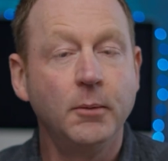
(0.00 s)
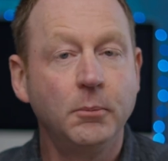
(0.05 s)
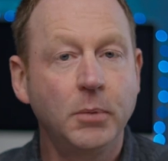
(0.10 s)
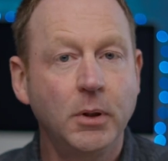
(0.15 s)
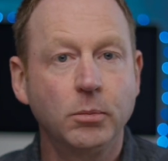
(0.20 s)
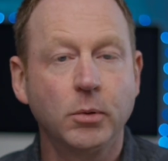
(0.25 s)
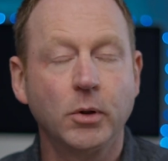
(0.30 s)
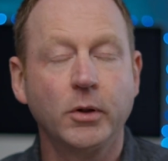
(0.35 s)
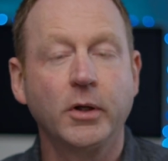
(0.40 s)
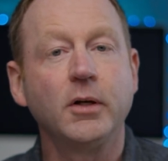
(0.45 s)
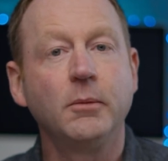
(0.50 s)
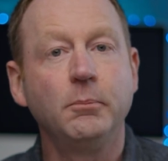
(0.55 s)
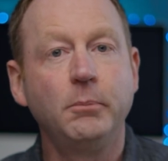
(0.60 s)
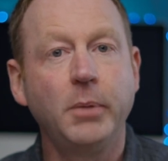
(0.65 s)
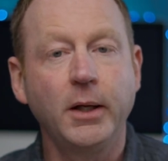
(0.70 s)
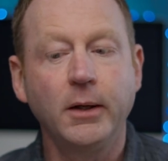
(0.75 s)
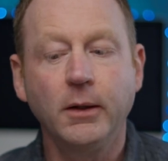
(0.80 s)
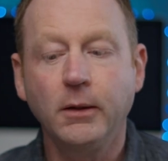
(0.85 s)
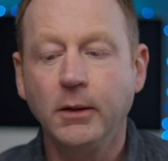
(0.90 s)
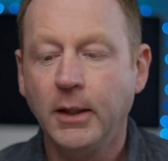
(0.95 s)
people are going to
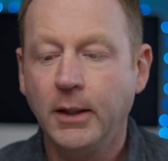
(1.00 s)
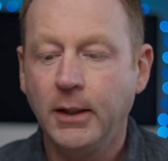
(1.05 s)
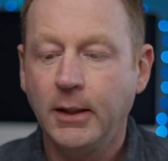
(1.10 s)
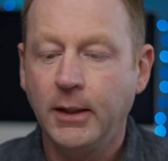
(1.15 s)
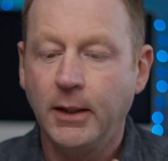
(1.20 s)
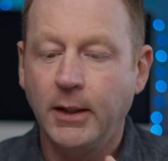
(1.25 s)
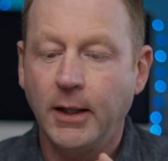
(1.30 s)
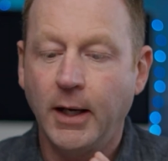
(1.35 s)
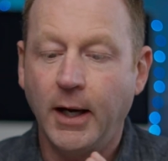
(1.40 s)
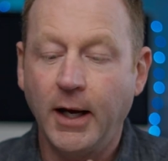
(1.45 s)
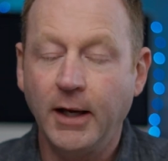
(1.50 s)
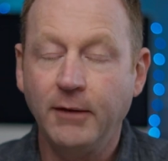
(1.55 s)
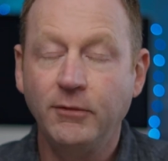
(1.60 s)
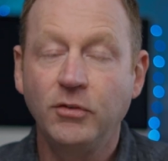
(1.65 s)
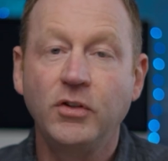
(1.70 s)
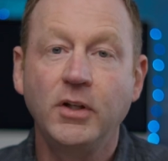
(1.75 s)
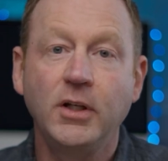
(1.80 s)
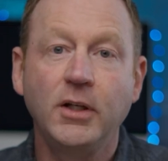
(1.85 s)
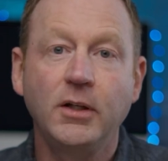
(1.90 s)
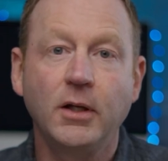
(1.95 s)
bail. I've
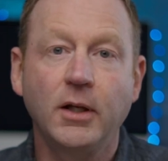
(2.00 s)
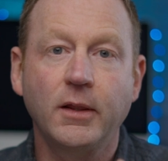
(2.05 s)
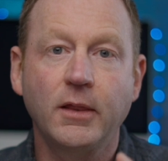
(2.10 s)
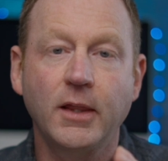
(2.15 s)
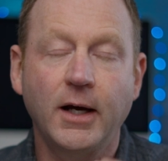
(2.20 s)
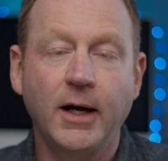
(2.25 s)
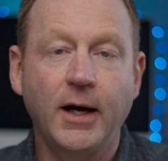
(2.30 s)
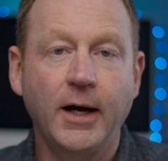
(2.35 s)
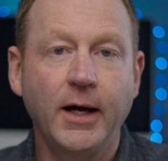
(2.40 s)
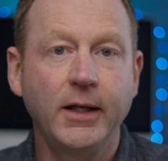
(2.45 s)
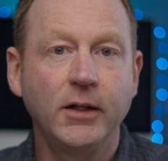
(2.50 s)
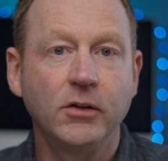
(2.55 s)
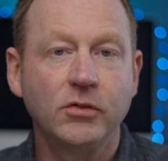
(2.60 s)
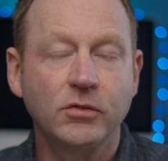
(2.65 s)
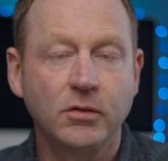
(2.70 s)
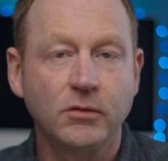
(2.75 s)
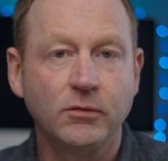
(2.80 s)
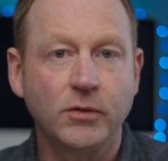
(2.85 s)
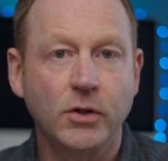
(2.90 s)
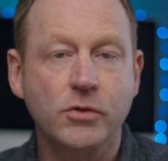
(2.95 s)
seen the highest
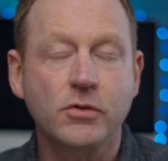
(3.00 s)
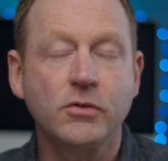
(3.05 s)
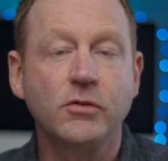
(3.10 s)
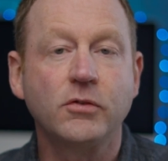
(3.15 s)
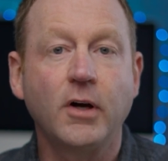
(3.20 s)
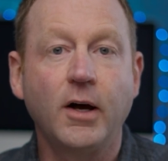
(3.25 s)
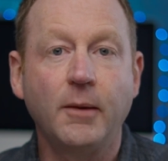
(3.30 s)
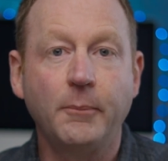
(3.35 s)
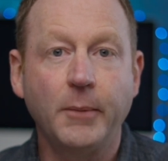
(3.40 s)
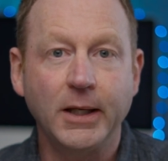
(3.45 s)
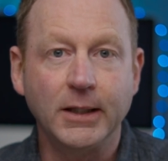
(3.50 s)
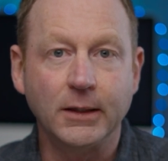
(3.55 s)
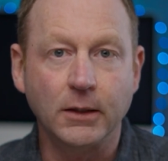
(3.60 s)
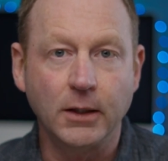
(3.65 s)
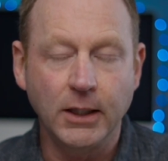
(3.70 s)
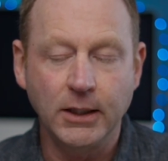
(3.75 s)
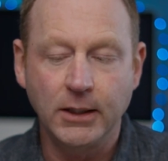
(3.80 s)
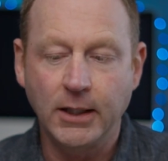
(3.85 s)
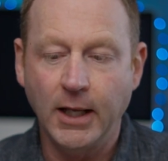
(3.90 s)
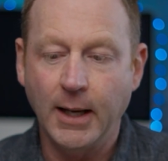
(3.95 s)
conversions on my
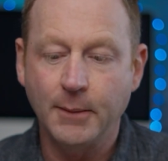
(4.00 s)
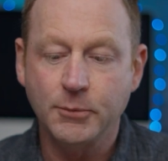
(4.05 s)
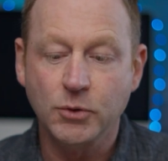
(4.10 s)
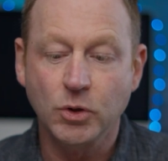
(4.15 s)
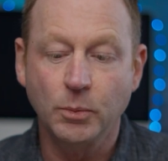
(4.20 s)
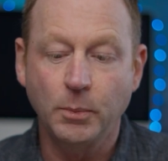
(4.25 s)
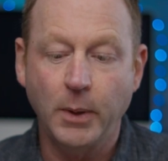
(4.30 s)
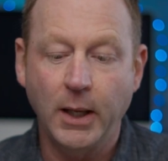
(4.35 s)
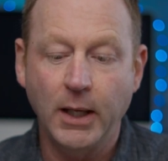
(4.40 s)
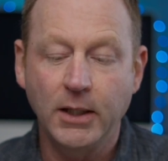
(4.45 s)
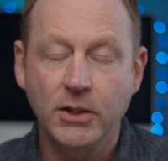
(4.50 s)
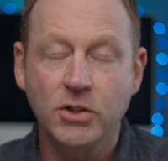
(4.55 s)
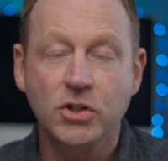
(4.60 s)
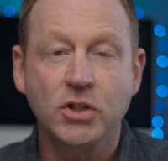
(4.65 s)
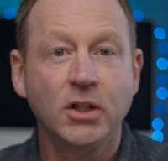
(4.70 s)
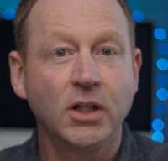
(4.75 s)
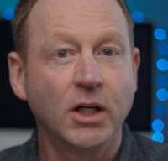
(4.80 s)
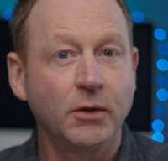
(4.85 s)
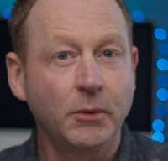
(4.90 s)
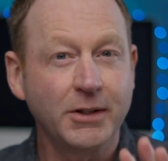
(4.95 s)
lead capture page,
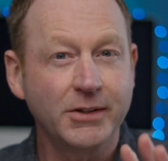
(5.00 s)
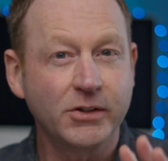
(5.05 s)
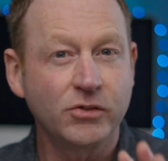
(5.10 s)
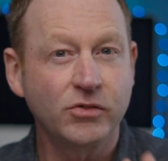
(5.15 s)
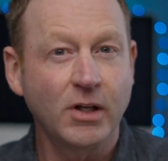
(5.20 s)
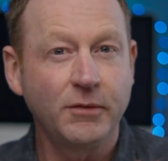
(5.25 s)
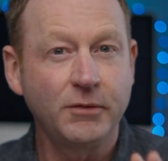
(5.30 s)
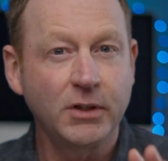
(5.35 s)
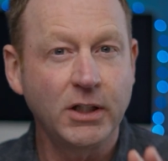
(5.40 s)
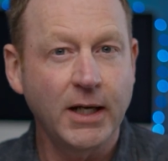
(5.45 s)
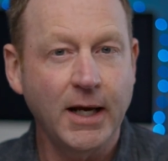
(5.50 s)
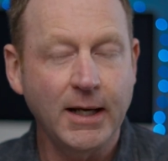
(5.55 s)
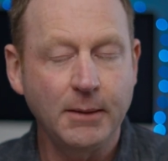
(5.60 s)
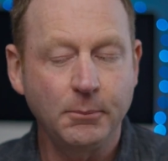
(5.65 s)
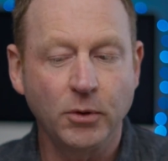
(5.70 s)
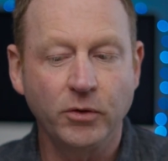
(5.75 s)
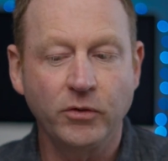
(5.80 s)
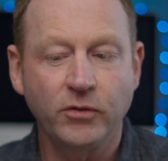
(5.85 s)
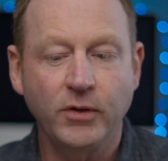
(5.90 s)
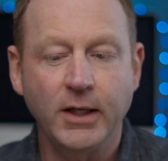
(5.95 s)
around
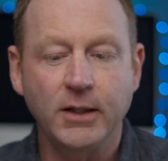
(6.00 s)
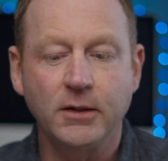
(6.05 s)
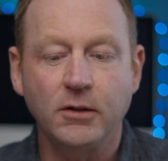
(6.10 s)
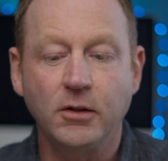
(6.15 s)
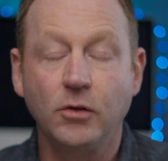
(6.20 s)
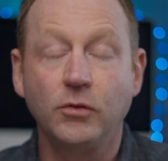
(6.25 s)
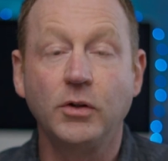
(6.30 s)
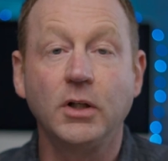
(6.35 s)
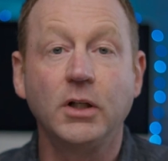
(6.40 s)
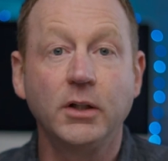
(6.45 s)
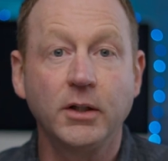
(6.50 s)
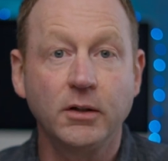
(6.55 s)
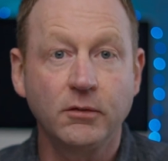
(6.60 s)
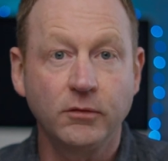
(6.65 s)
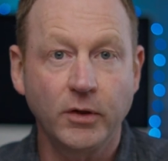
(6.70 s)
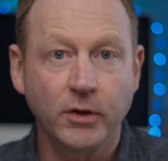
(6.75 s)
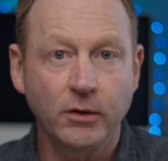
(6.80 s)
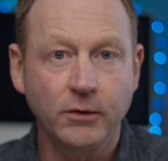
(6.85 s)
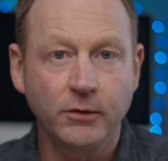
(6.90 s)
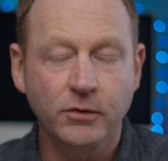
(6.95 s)
79% using
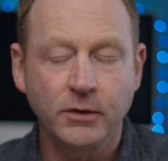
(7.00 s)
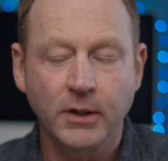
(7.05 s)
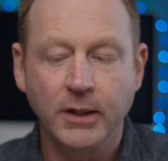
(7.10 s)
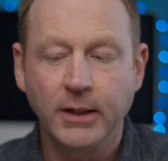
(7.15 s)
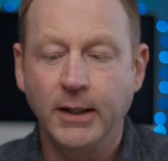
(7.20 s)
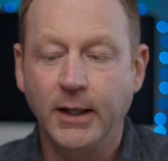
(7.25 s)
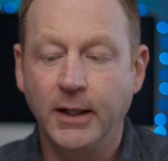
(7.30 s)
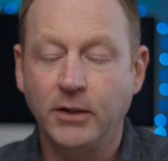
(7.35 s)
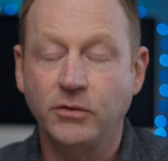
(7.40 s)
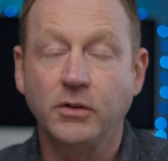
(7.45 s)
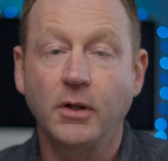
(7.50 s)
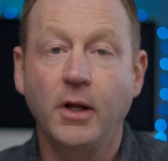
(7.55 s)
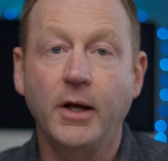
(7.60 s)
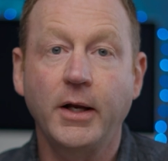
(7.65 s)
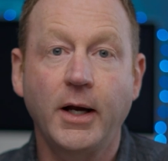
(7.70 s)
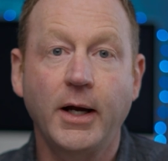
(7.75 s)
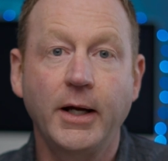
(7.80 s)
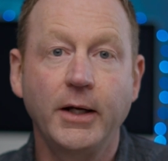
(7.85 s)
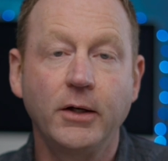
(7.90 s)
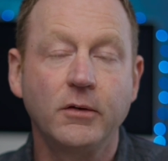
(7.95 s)
ClickFunnels, and it's a
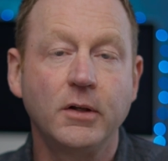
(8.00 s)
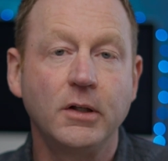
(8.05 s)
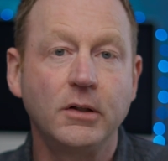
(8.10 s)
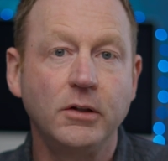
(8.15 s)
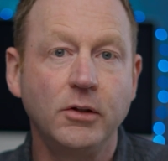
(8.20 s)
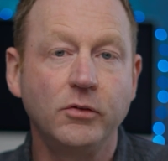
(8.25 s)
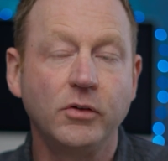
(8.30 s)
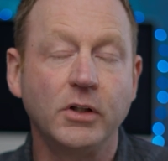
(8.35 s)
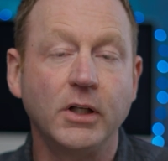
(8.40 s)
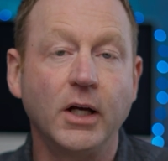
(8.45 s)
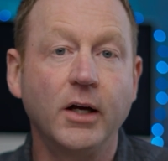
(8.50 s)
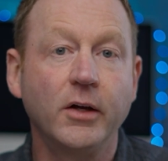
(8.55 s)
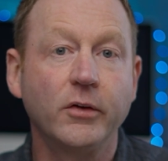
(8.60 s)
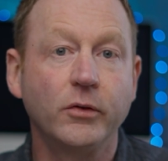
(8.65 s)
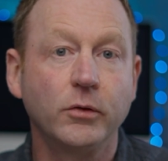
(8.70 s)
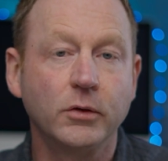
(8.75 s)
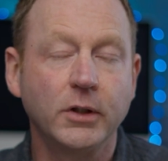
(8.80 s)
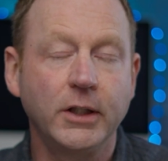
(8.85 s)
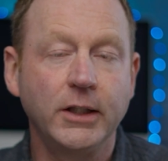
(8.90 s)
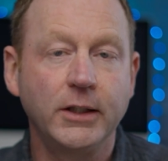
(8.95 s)
lot higher than using
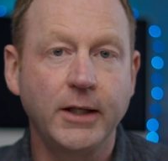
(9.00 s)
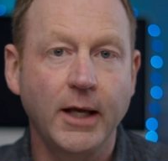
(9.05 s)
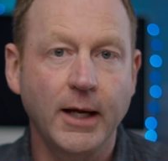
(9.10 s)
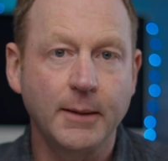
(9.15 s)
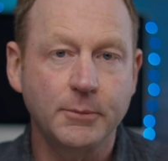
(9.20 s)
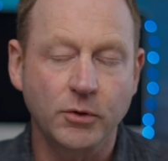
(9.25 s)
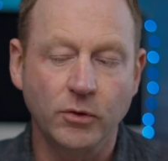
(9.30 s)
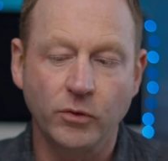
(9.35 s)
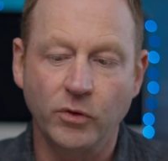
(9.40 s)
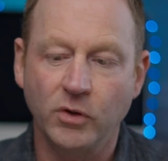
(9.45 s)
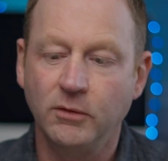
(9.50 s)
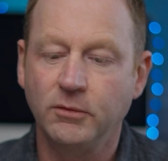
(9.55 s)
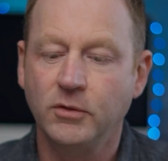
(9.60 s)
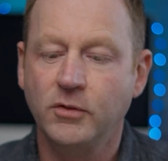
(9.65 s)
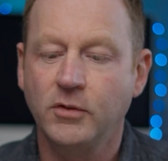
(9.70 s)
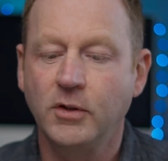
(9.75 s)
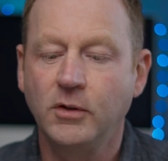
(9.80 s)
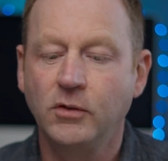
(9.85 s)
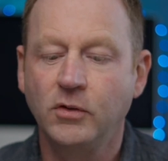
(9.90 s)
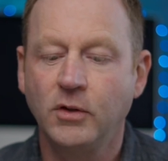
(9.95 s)
other lead capture
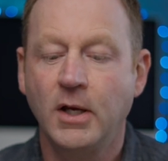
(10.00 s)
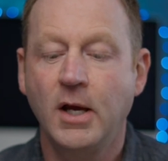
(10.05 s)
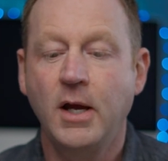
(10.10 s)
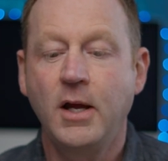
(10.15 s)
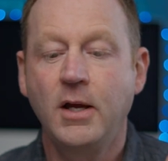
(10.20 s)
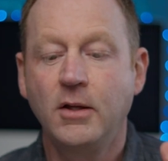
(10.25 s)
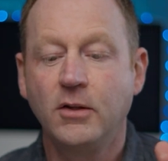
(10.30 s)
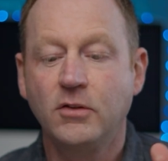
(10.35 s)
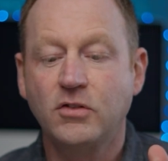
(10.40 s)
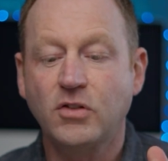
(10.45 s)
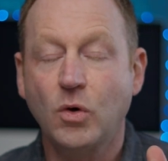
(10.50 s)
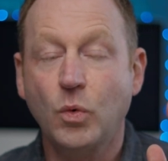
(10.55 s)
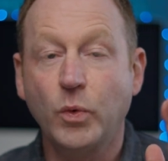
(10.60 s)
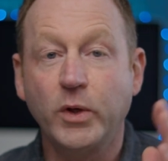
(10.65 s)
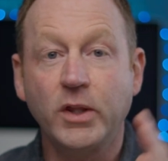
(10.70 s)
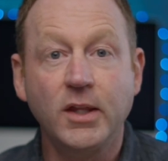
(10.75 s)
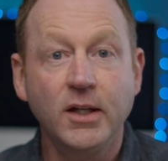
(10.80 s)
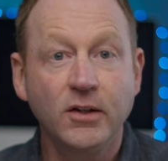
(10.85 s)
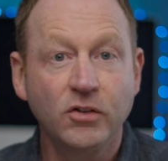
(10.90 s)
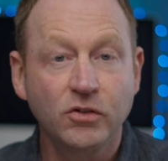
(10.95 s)
services. So
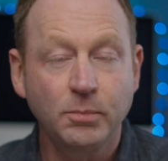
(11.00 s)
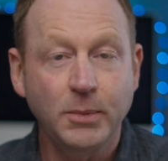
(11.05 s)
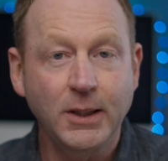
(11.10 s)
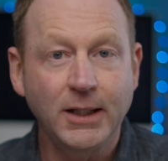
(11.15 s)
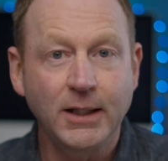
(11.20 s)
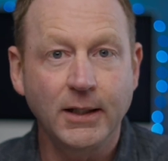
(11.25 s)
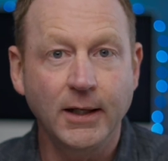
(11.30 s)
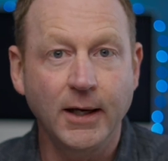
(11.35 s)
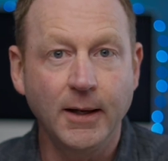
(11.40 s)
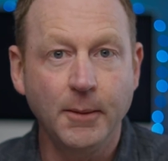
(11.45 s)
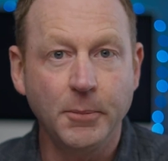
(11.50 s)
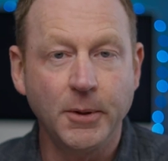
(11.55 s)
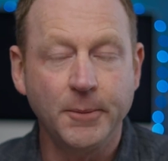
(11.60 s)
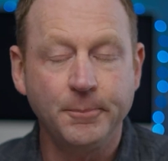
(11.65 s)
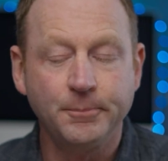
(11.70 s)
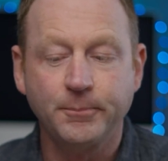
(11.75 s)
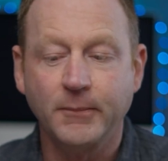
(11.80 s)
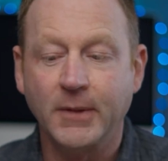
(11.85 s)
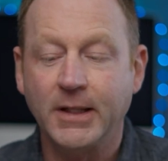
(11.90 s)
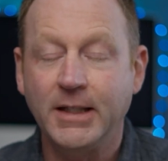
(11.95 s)
with this speeding up
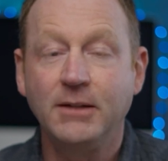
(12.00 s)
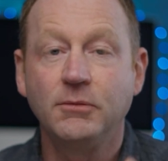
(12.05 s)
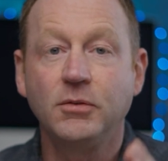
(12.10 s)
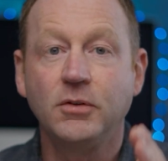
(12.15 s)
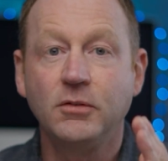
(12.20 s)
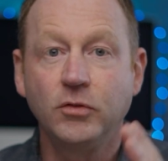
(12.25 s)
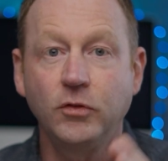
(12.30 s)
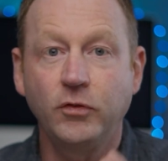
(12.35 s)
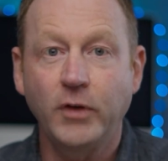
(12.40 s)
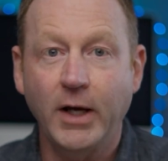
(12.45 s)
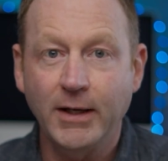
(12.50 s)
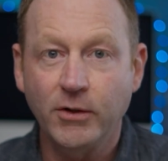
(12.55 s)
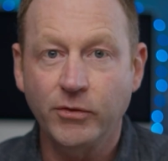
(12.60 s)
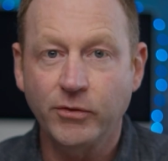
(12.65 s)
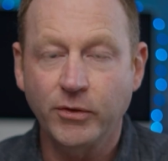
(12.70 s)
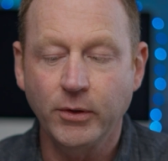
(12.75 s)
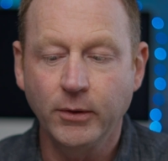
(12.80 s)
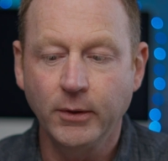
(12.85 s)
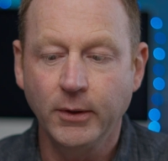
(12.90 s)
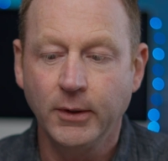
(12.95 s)
even
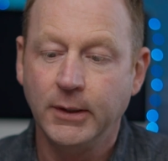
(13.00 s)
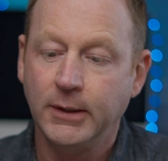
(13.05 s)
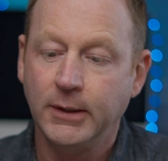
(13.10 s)
faster,